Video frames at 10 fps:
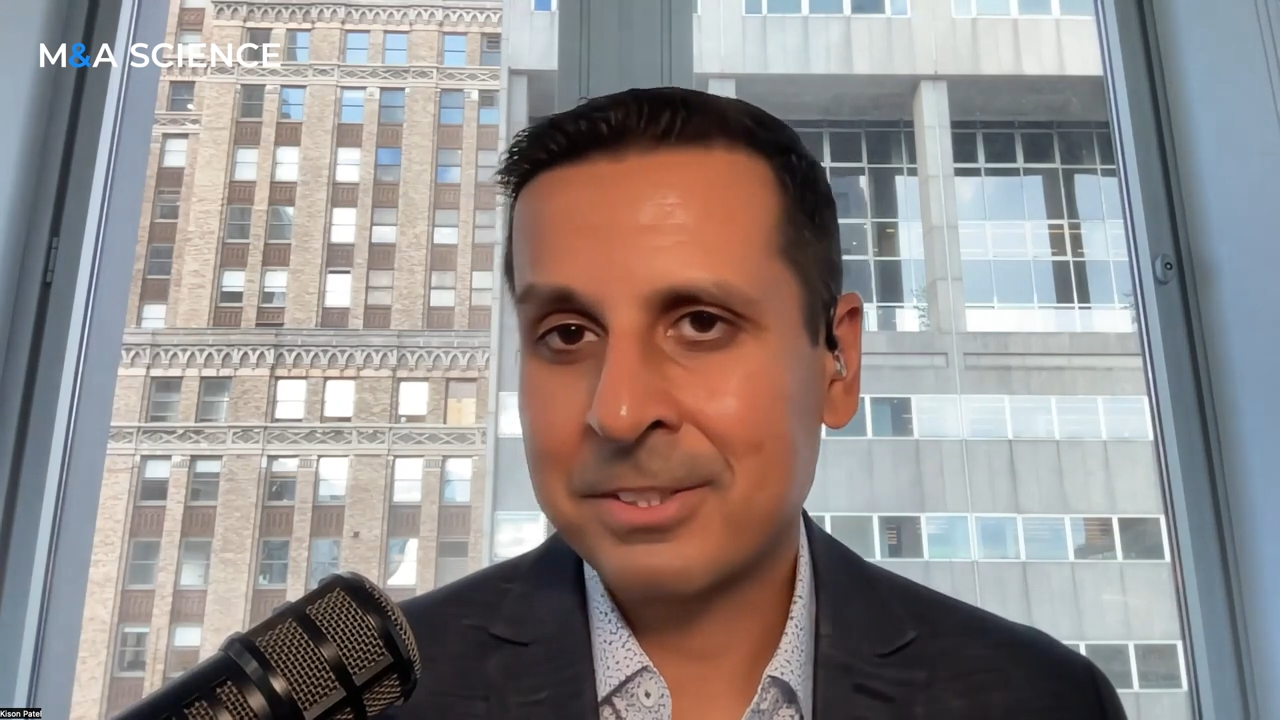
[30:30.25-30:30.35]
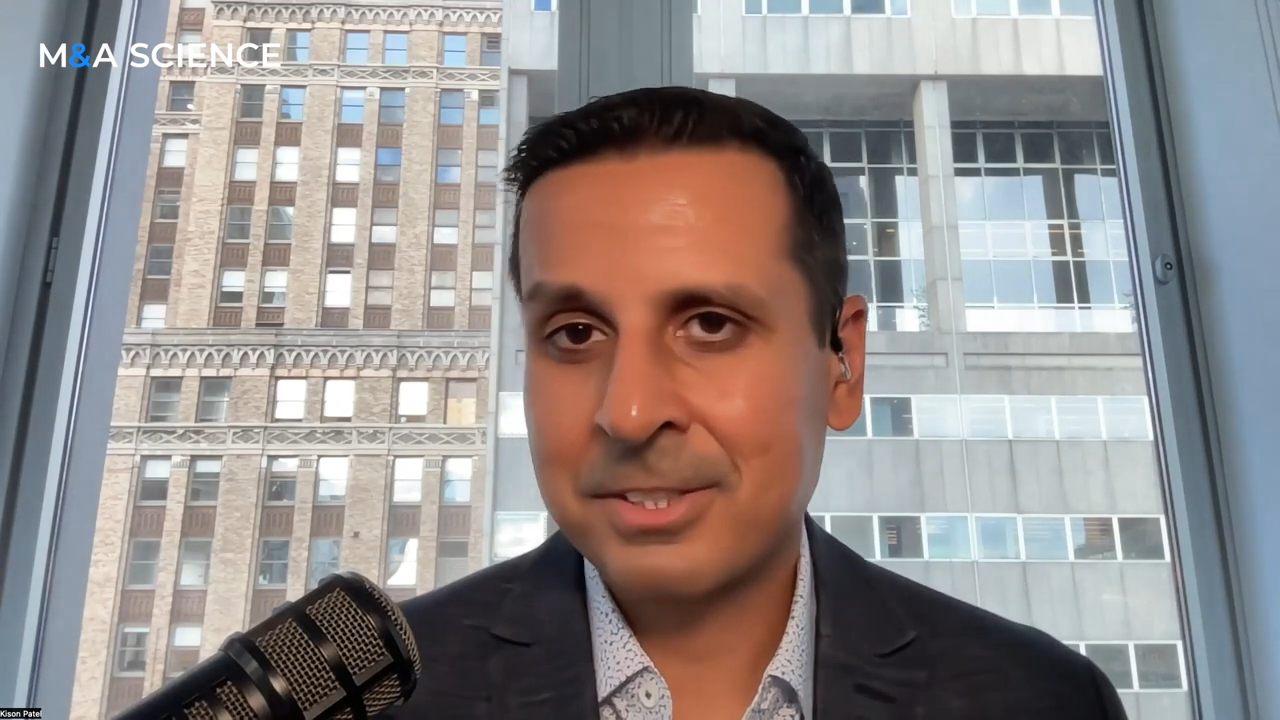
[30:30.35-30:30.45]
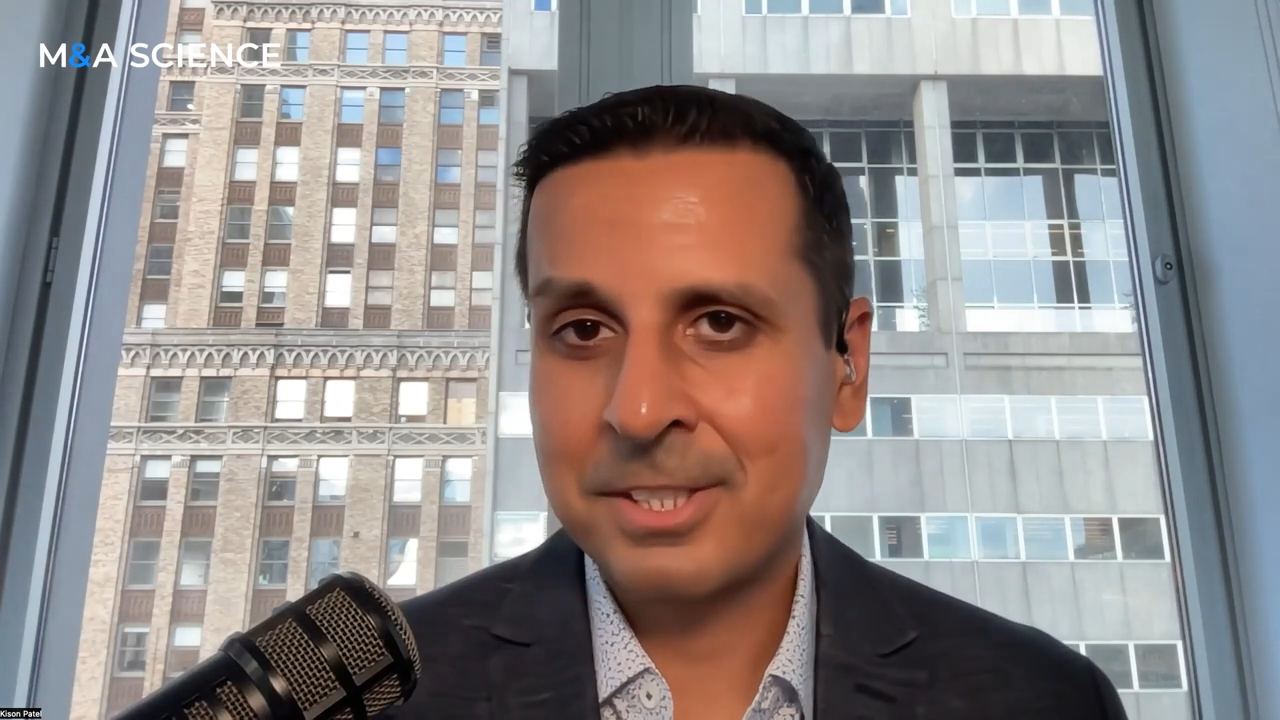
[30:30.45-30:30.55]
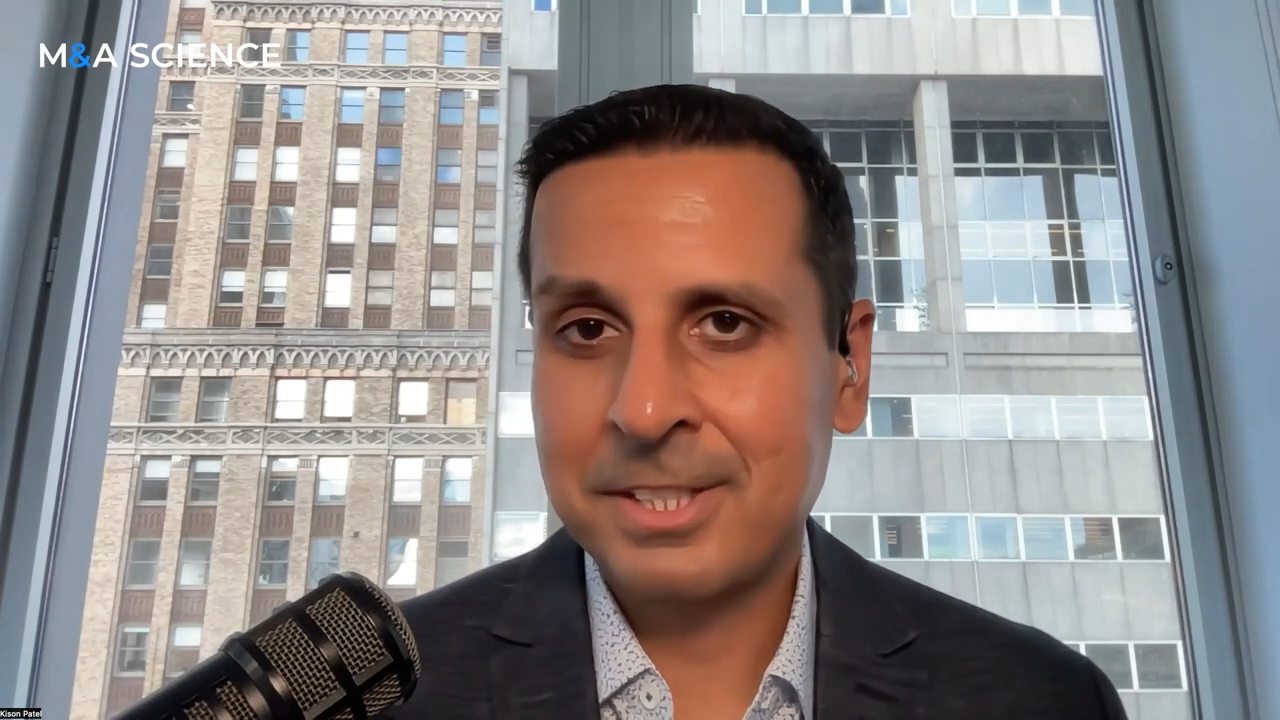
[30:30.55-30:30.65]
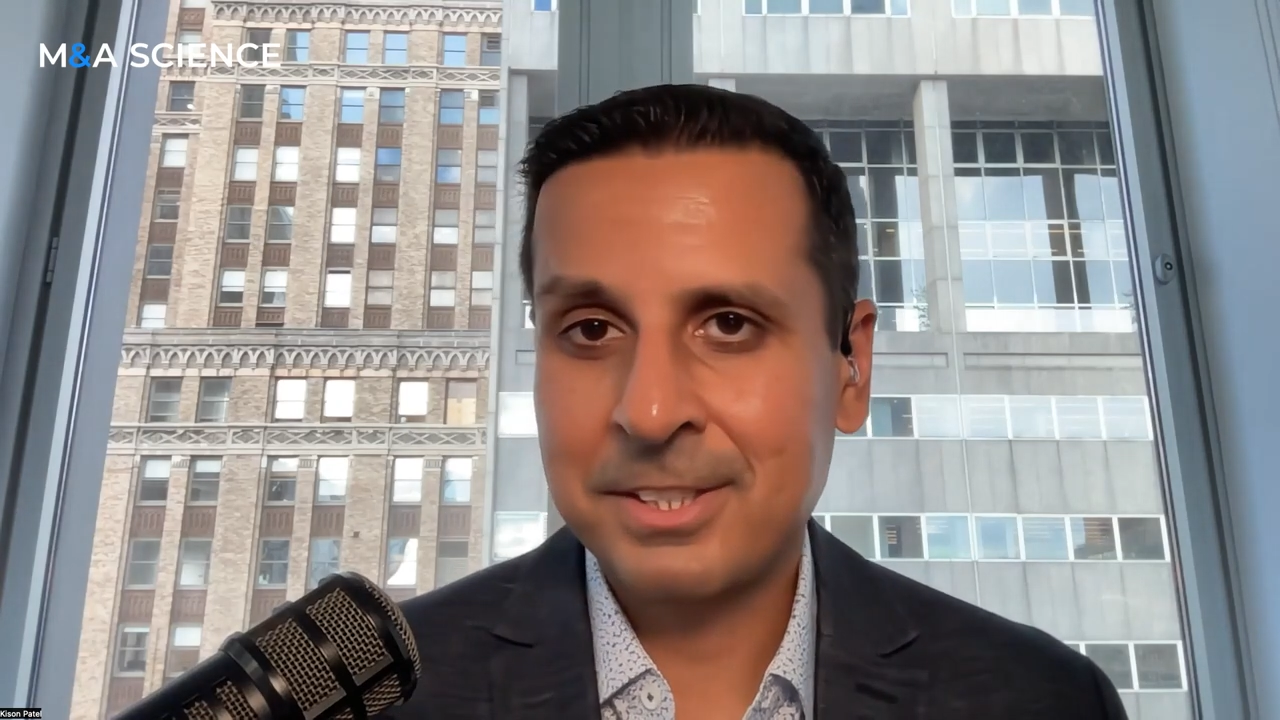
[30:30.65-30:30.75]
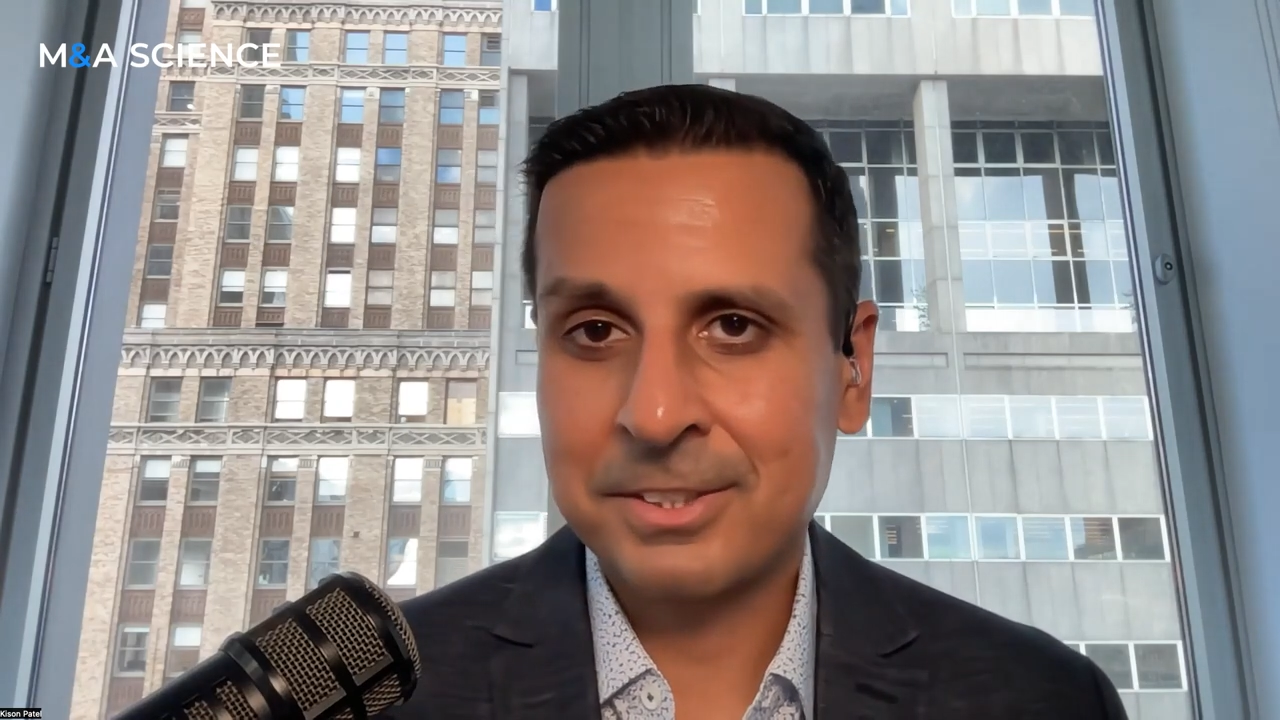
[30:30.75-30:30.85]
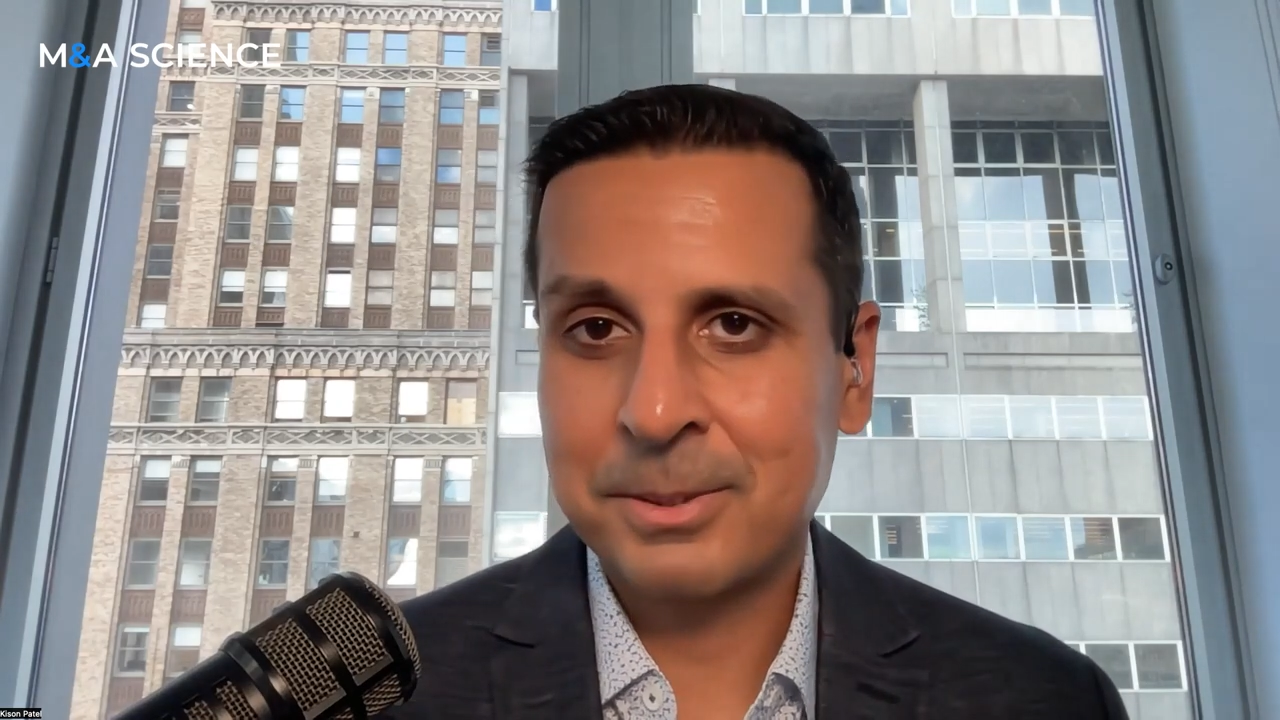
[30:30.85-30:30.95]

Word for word: the strategics